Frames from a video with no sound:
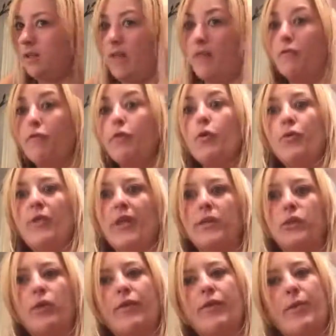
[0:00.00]
and the food
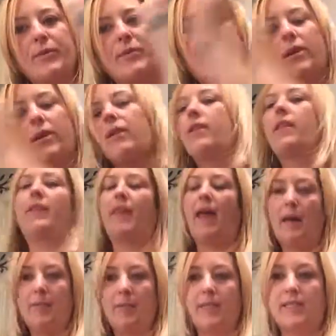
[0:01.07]
thing, don't even get me started on
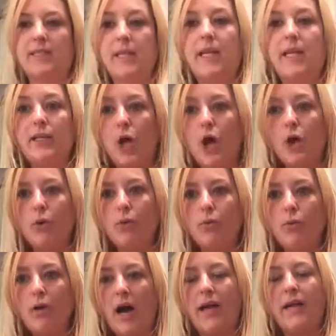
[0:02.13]
that, because I know
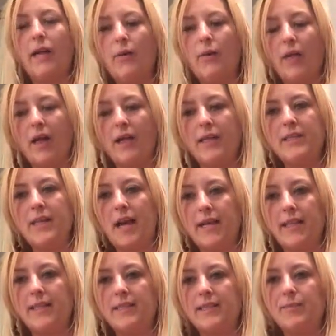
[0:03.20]
that
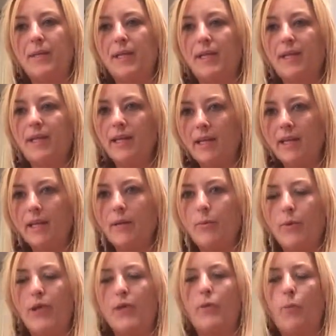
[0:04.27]
diet is a big thing
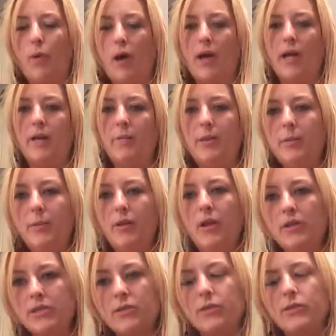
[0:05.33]
with why people
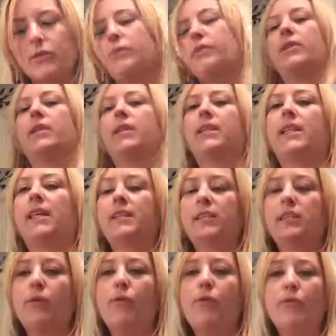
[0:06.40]
also do feel like that.
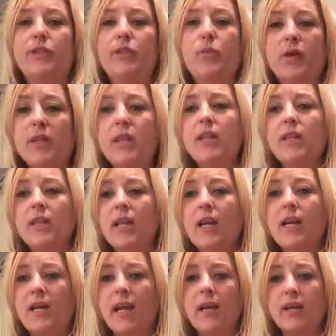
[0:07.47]
So if it's one thing that
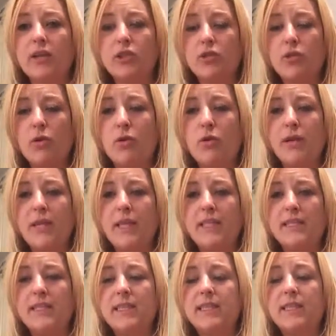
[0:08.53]
I can control,
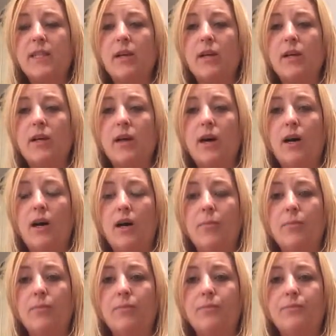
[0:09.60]
it's
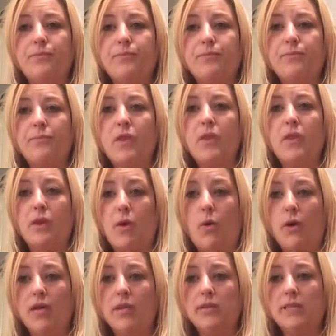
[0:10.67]
the
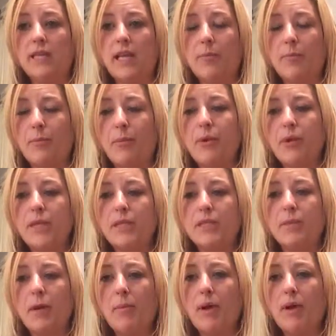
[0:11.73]
oils that I'm putting
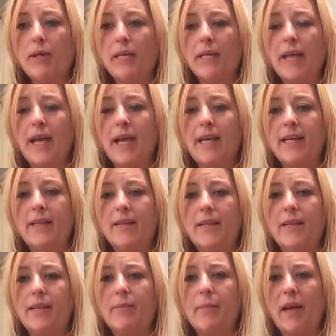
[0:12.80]
into my body
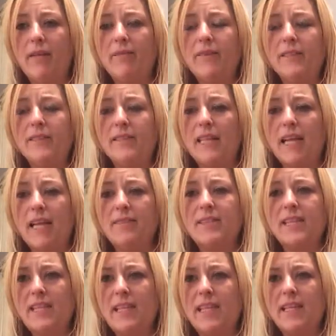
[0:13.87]
and the benefits that I've
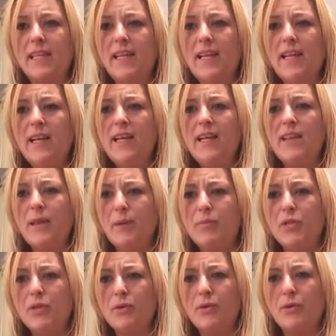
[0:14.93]
seen
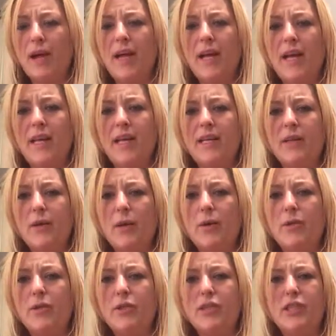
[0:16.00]
them do, and
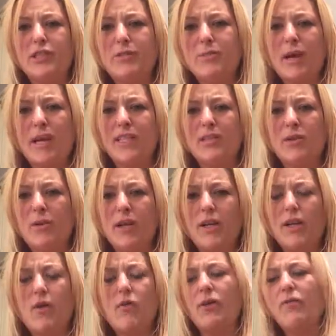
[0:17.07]
just my story
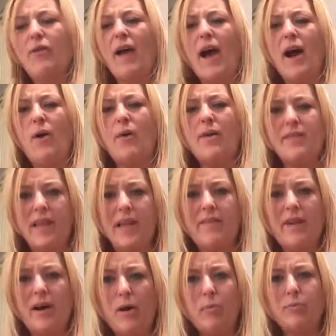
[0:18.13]
alone of how
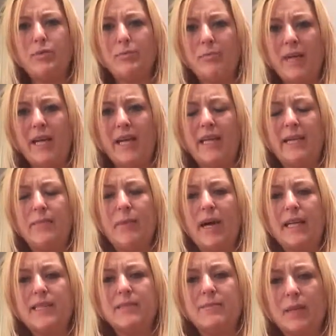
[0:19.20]
they've helped me and
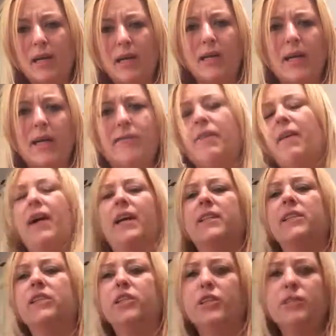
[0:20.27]
impacted my life
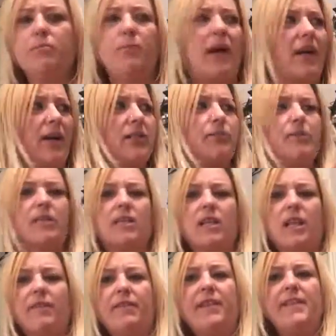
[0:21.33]
and just my husband's
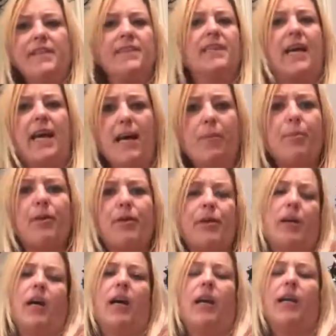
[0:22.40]
life. He is a
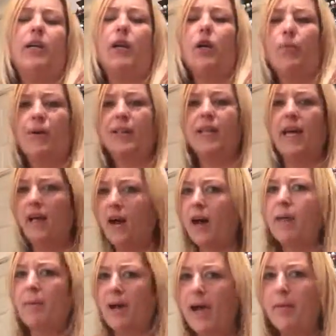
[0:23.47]
happier guy knowing that
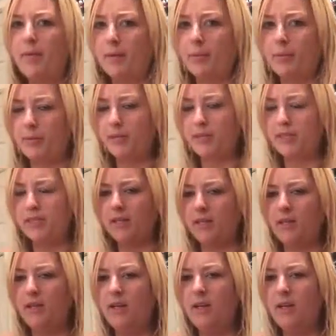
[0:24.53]
I'm a happier person.